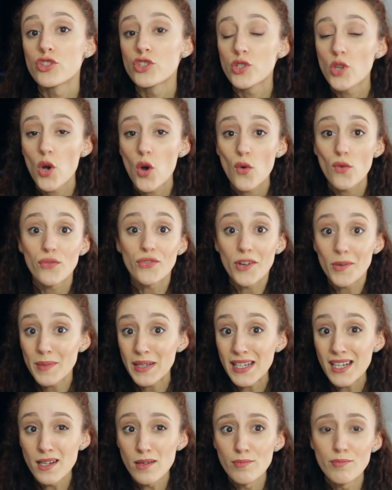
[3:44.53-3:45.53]
So for
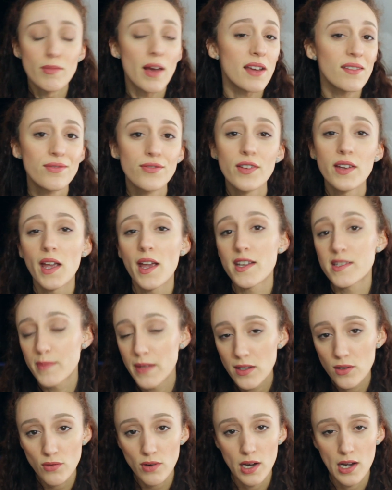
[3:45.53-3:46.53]
me, my fit has
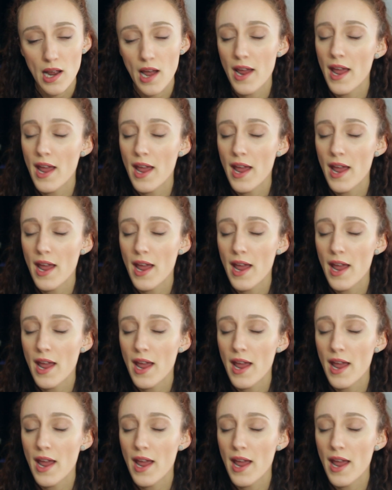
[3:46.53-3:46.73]
been great.